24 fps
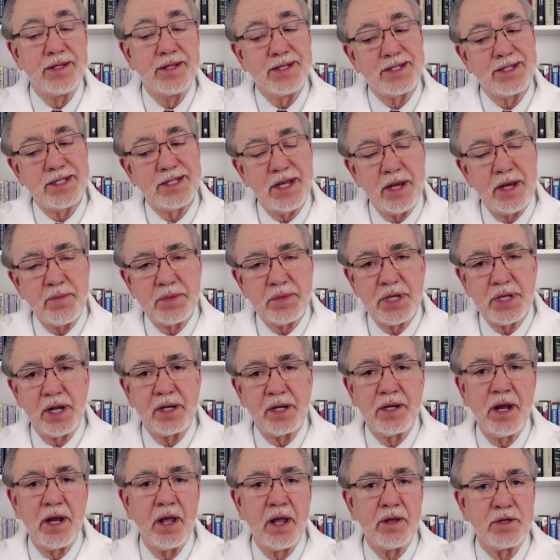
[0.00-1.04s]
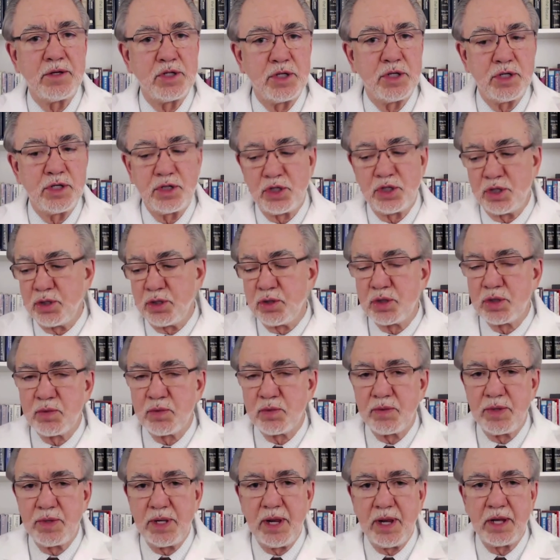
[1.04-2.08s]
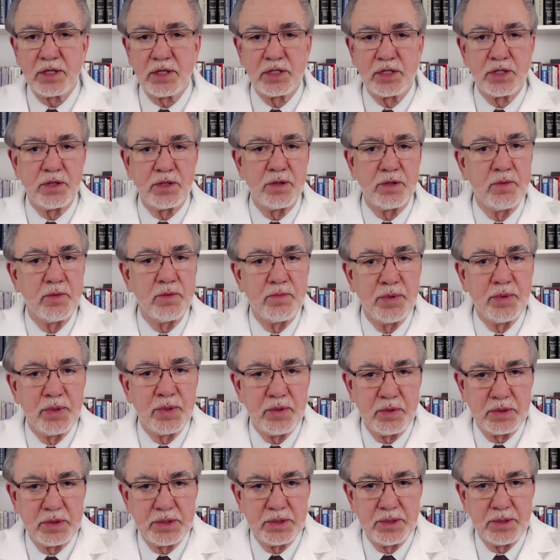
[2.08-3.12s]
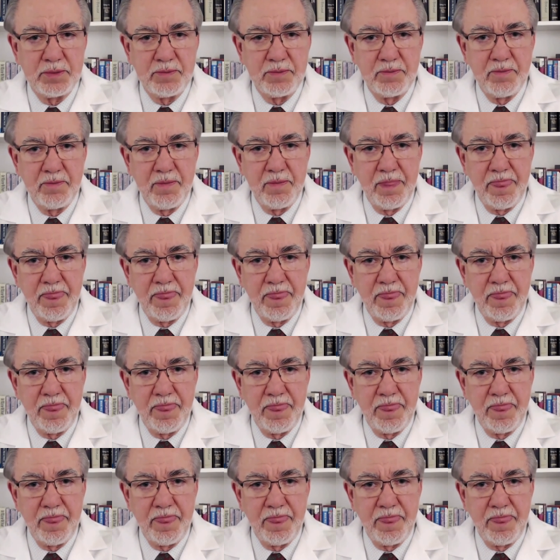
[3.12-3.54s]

The same technology is used for the external boost.